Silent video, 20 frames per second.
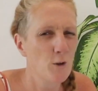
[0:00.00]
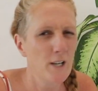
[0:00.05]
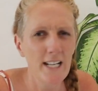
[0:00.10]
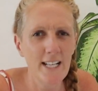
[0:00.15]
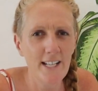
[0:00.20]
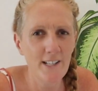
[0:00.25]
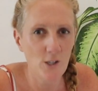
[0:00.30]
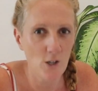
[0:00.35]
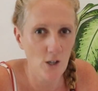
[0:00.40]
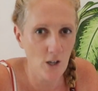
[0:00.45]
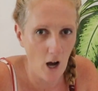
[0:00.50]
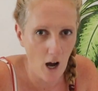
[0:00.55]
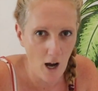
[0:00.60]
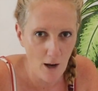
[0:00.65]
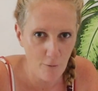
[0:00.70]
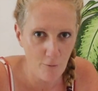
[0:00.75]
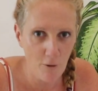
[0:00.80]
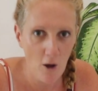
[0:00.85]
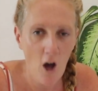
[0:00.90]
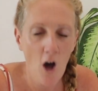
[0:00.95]
really took
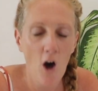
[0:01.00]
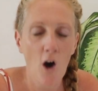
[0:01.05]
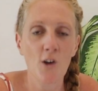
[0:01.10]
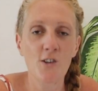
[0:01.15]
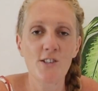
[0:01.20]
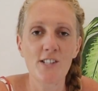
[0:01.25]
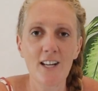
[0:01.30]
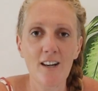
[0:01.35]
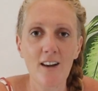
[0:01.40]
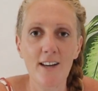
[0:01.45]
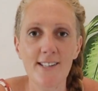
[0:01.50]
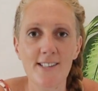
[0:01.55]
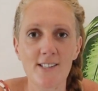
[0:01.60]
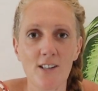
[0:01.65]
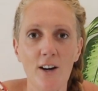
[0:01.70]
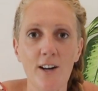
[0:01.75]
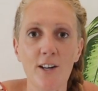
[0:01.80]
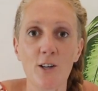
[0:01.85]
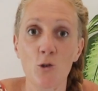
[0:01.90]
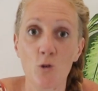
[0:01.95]
off until I
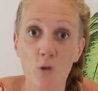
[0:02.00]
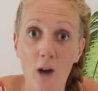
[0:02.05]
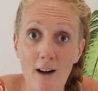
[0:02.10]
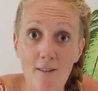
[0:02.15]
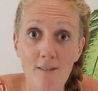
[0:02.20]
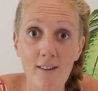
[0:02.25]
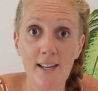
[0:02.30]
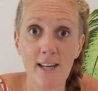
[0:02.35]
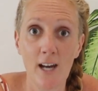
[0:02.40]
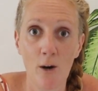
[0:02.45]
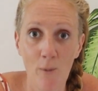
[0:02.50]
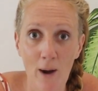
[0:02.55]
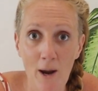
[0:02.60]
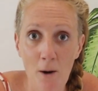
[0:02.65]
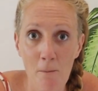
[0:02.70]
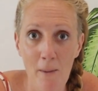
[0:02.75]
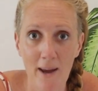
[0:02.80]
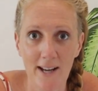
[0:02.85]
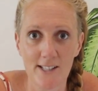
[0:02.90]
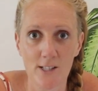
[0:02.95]
started traveling
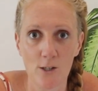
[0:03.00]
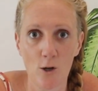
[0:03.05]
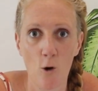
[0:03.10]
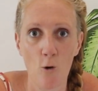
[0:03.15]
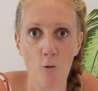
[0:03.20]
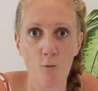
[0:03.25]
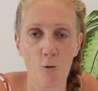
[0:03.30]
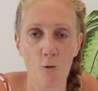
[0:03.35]
around Mexico